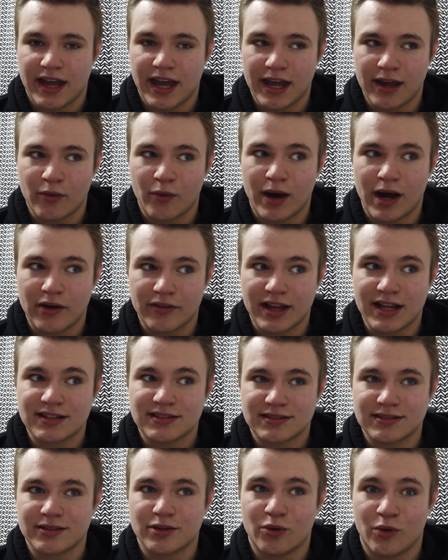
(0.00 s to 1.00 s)
hey, wow,
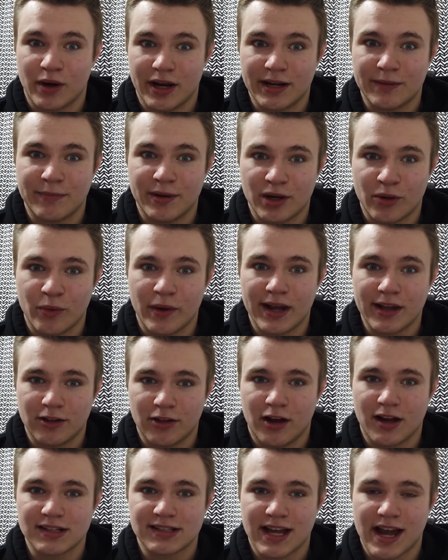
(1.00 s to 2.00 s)
that's quite a bit of weight
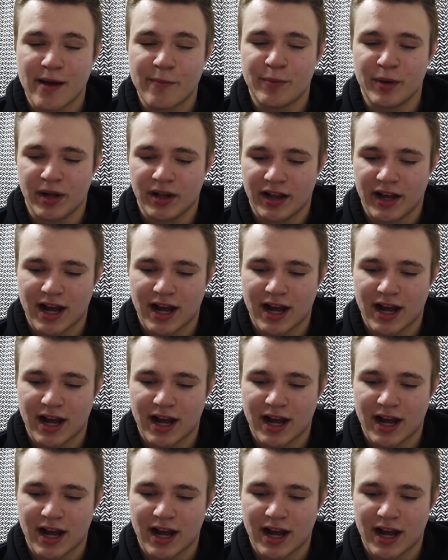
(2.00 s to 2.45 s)
loss happening.